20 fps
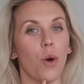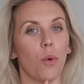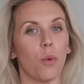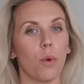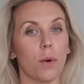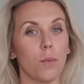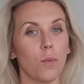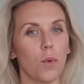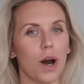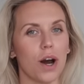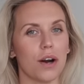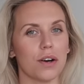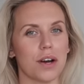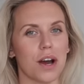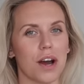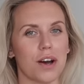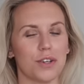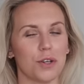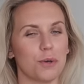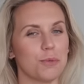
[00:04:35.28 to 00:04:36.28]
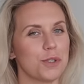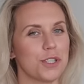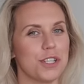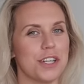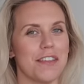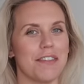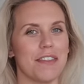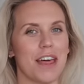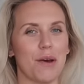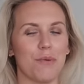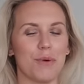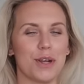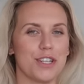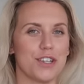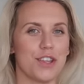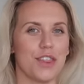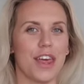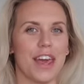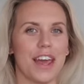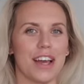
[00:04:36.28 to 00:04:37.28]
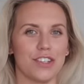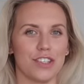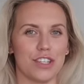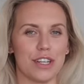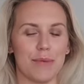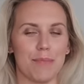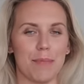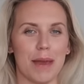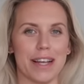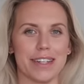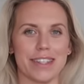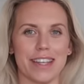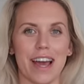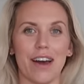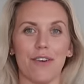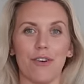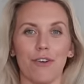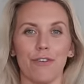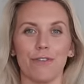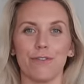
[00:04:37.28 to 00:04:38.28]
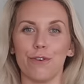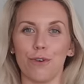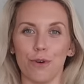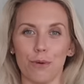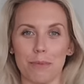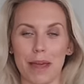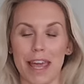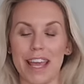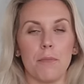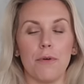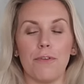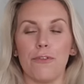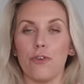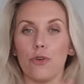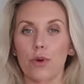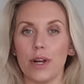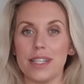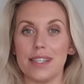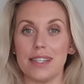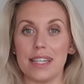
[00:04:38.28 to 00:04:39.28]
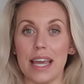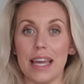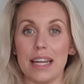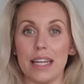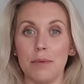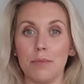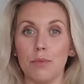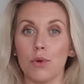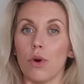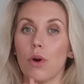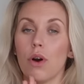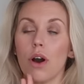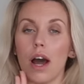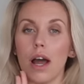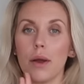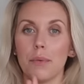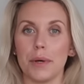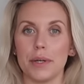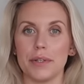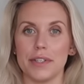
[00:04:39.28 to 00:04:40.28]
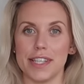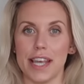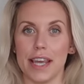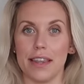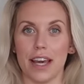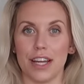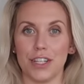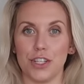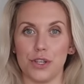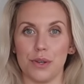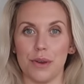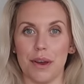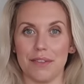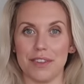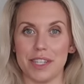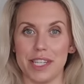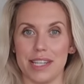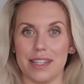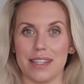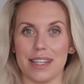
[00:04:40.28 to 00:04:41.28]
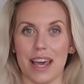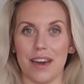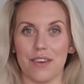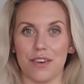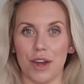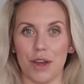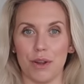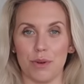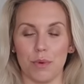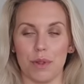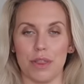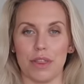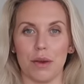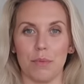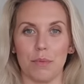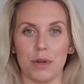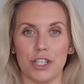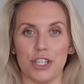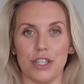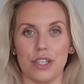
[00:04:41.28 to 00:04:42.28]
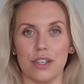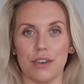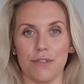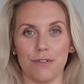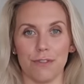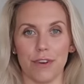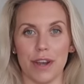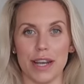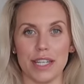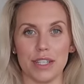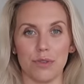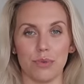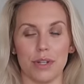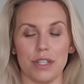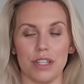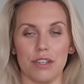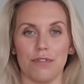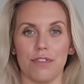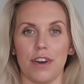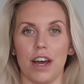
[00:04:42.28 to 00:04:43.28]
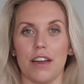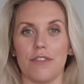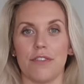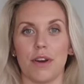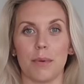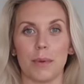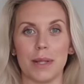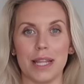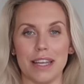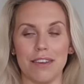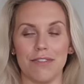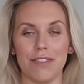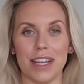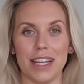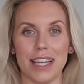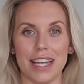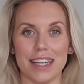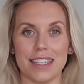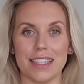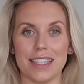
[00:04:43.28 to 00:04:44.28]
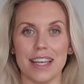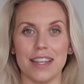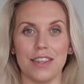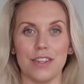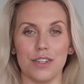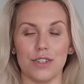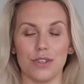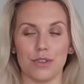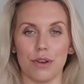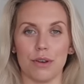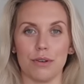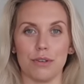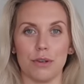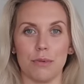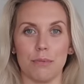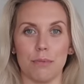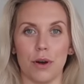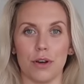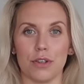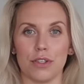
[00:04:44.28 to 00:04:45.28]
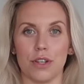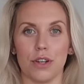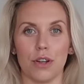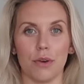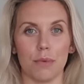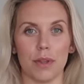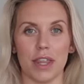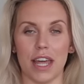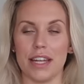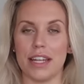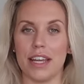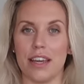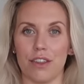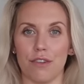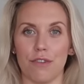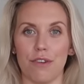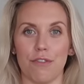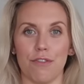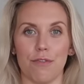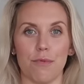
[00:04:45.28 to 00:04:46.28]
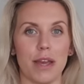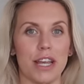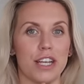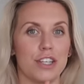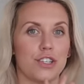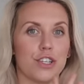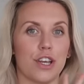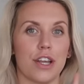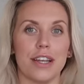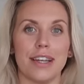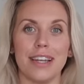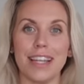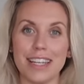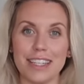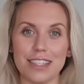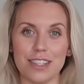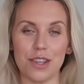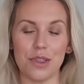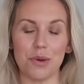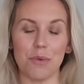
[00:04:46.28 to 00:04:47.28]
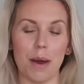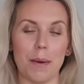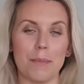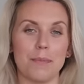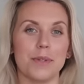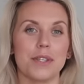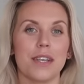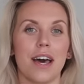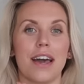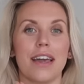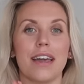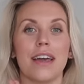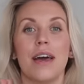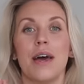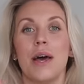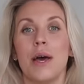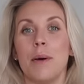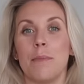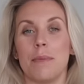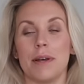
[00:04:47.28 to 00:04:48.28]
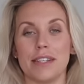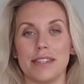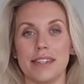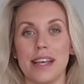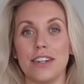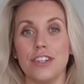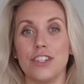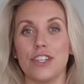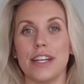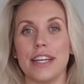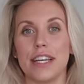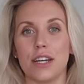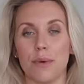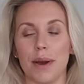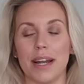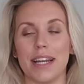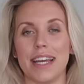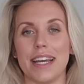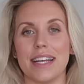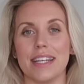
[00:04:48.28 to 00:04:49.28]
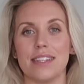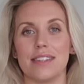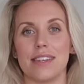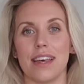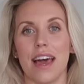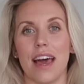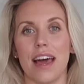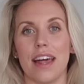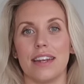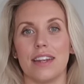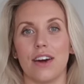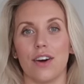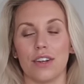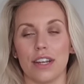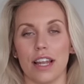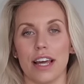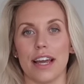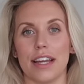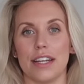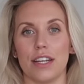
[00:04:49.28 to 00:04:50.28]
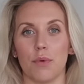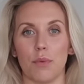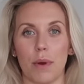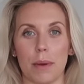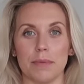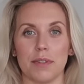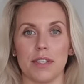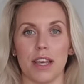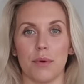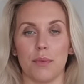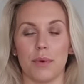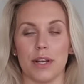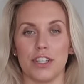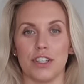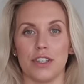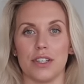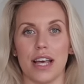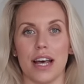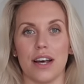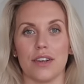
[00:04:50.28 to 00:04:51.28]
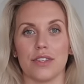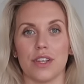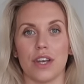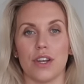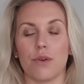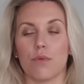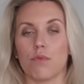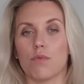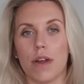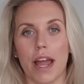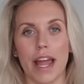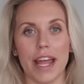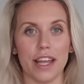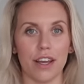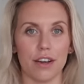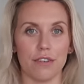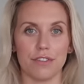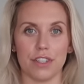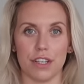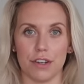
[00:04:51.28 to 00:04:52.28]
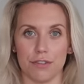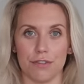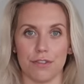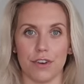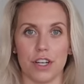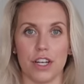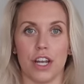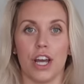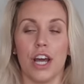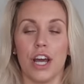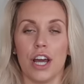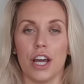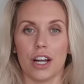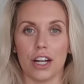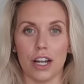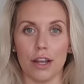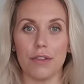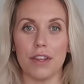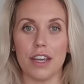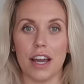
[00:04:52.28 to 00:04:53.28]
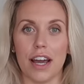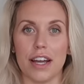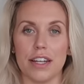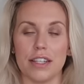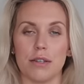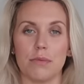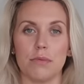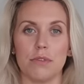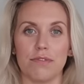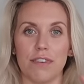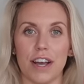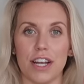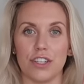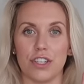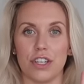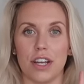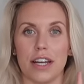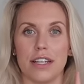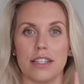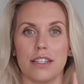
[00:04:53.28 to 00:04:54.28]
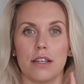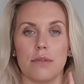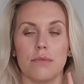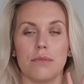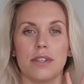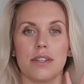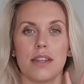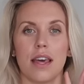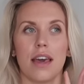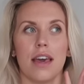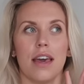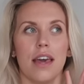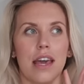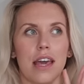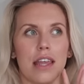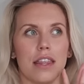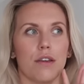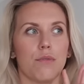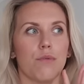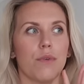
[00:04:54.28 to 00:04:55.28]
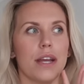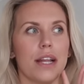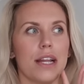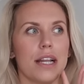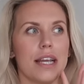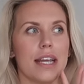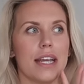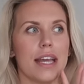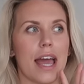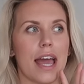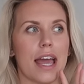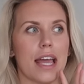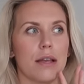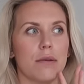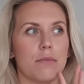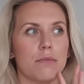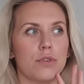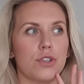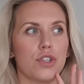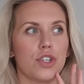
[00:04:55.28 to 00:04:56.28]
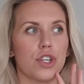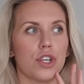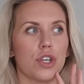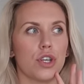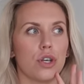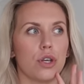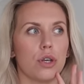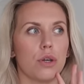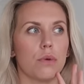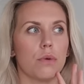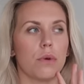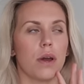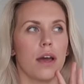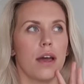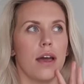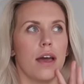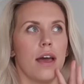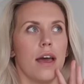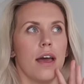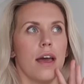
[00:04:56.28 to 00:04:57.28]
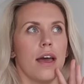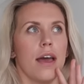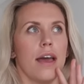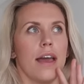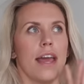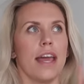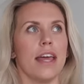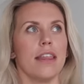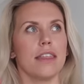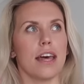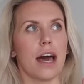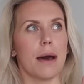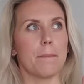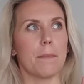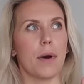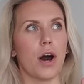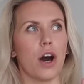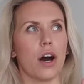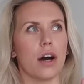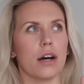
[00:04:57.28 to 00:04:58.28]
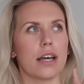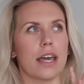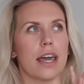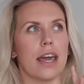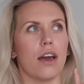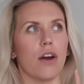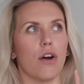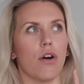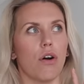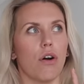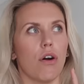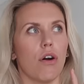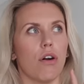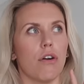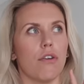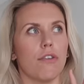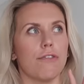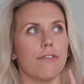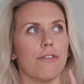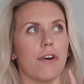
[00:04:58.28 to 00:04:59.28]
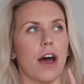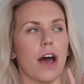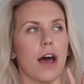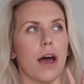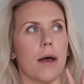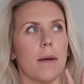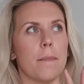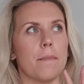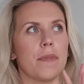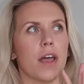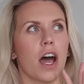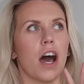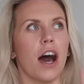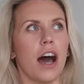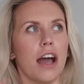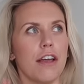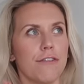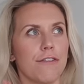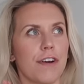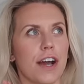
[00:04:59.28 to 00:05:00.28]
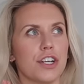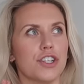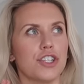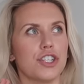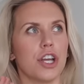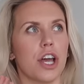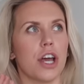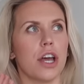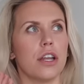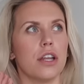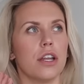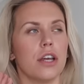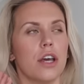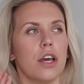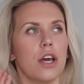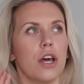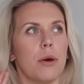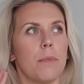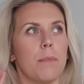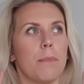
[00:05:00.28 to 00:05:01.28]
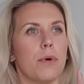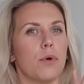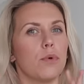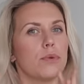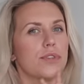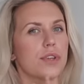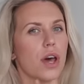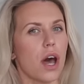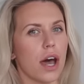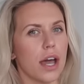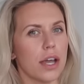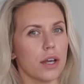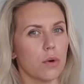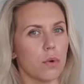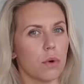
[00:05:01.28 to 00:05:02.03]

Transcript: one wildcard option in there which they actually picked out for me. Before I say any more, I will say that I do have a discount code with them which is Freya25. I will leave it linked in the description box along with any other information, link to the website. But essentially Goelia is an online website which sells an array of different clothing items, fashion items that they really aim to hit that market of um, high fashion but also high